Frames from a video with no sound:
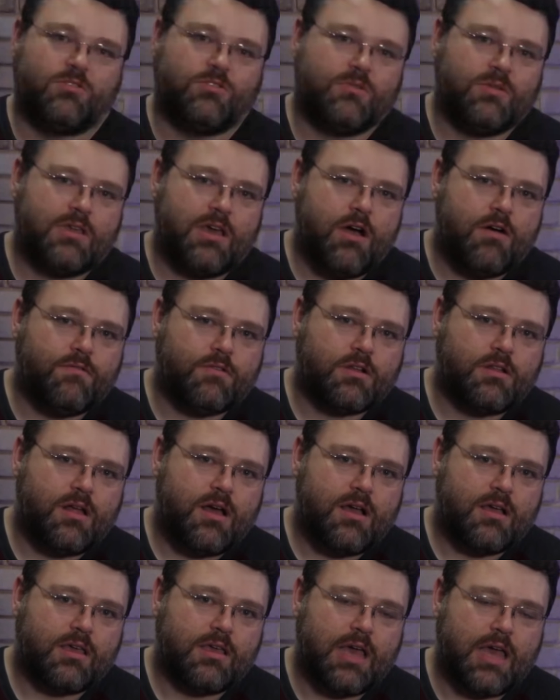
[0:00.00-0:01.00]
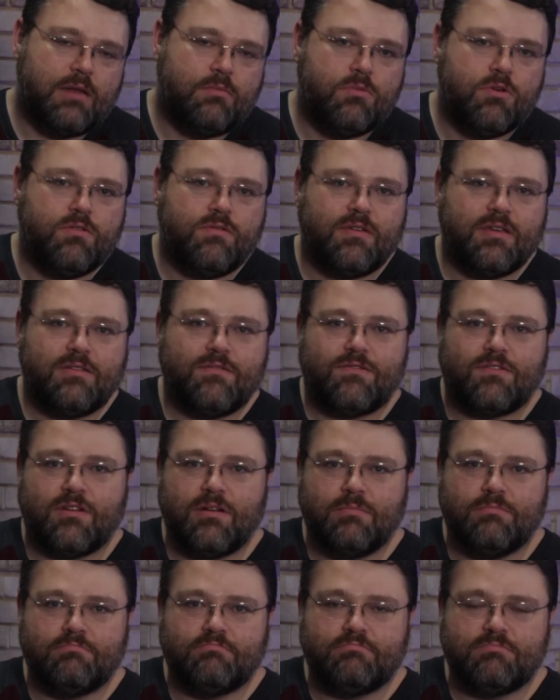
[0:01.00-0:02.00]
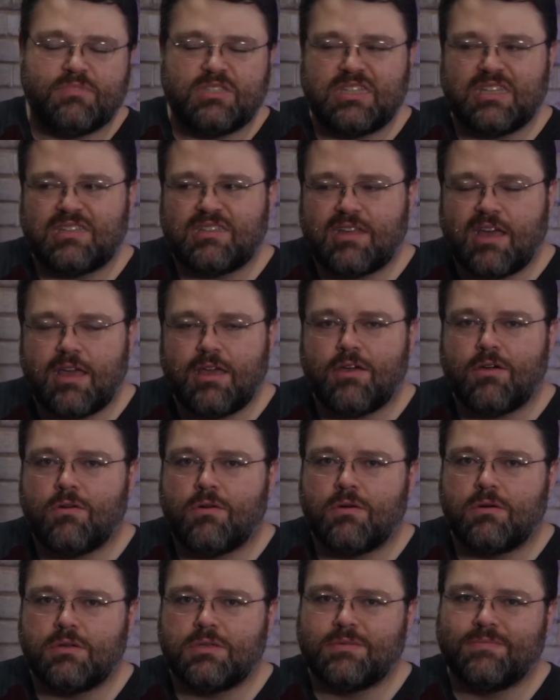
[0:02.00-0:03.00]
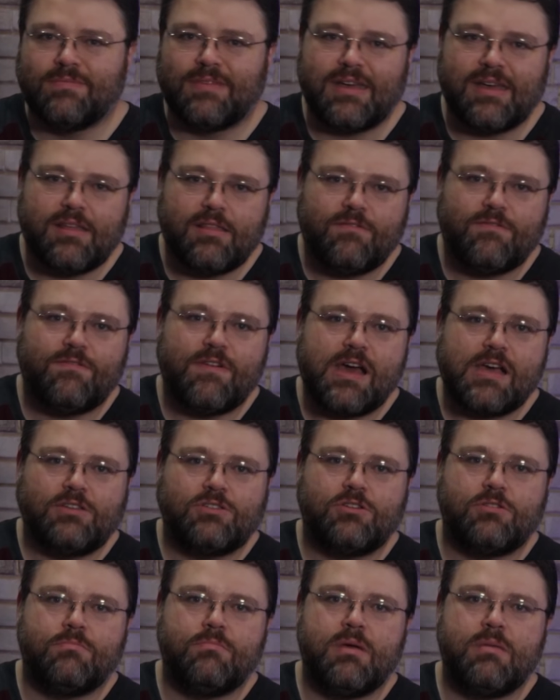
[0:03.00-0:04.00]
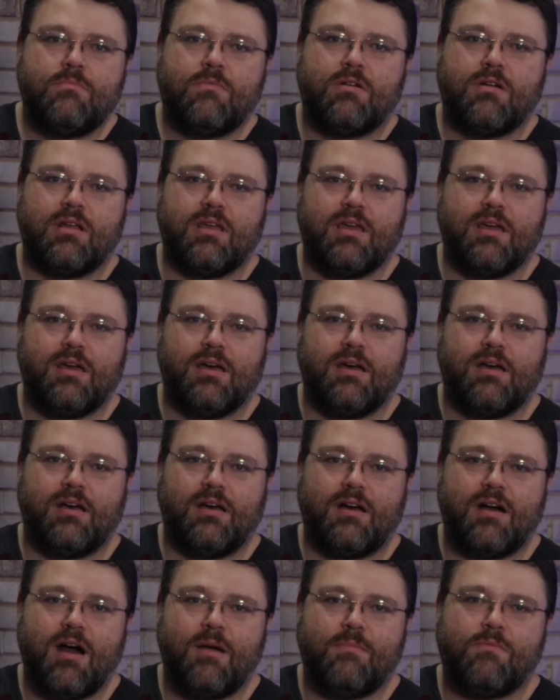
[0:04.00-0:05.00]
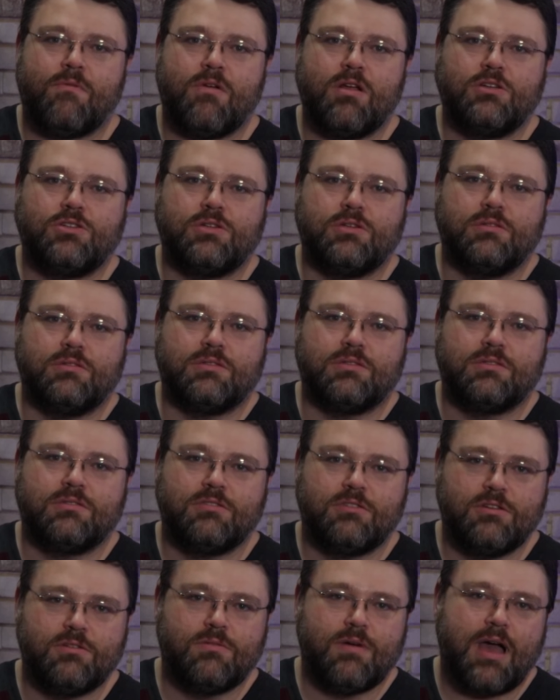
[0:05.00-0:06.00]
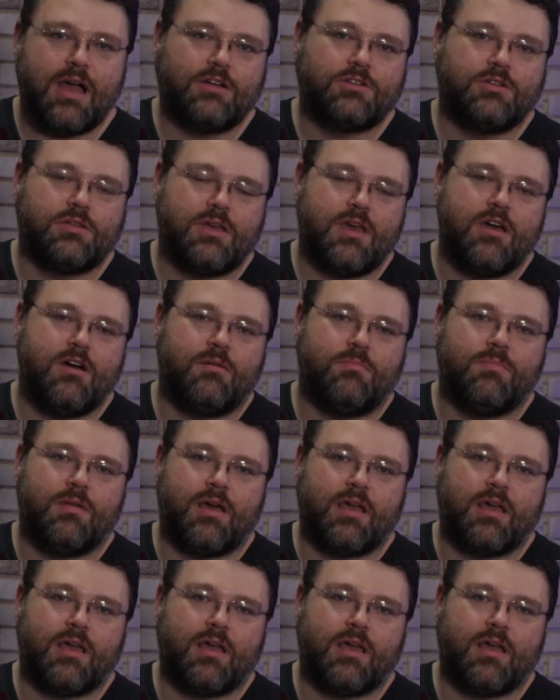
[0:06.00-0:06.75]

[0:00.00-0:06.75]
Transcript: Between the overclock and moving from six to eight cores, the faster memory uh, operations do actually help.